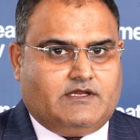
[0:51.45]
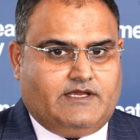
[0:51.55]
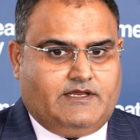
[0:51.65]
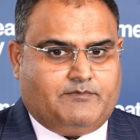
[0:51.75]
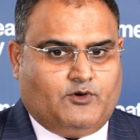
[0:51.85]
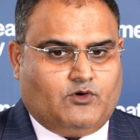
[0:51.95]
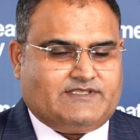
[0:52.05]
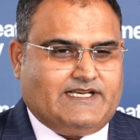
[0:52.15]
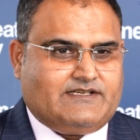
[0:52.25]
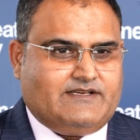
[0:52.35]
the port
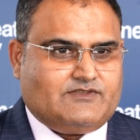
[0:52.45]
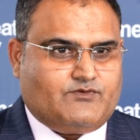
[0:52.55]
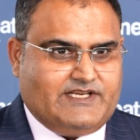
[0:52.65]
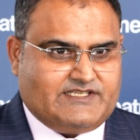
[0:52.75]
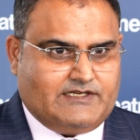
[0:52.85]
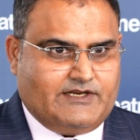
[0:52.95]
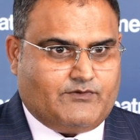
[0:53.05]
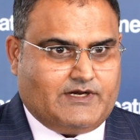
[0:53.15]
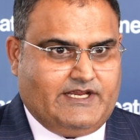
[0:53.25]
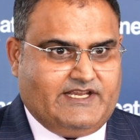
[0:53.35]
sector has recently
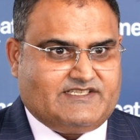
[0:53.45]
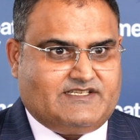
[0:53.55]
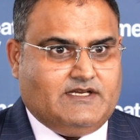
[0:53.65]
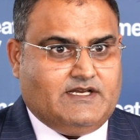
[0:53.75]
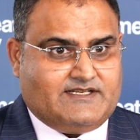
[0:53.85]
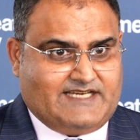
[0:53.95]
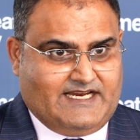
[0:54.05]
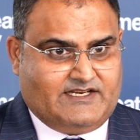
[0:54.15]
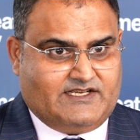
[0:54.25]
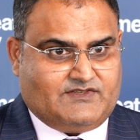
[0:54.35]
released
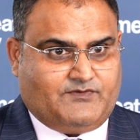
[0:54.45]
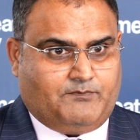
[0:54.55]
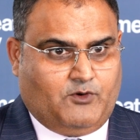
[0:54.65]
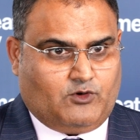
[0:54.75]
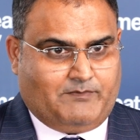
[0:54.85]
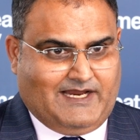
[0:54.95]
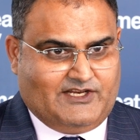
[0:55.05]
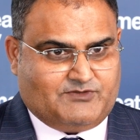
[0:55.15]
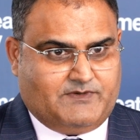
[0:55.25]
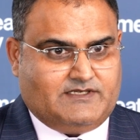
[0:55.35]
tenders for port
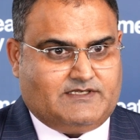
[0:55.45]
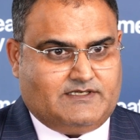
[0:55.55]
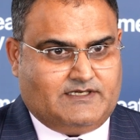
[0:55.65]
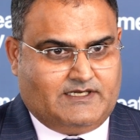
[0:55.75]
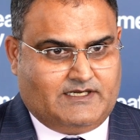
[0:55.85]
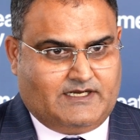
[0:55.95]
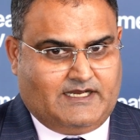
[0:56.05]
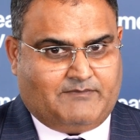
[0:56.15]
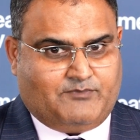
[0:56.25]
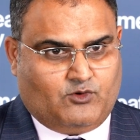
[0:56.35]
management
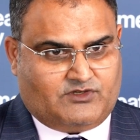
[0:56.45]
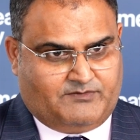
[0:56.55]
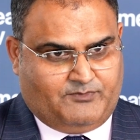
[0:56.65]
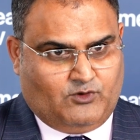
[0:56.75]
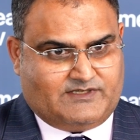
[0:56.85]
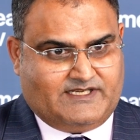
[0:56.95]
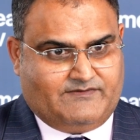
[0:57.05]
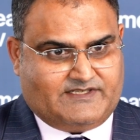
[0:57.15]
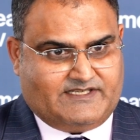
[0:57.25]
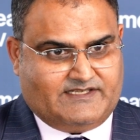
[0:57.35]
and port support
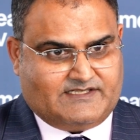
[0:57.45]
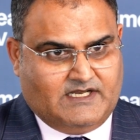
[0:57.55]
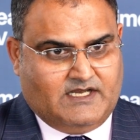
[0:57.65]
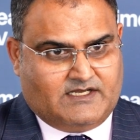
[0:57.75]
services.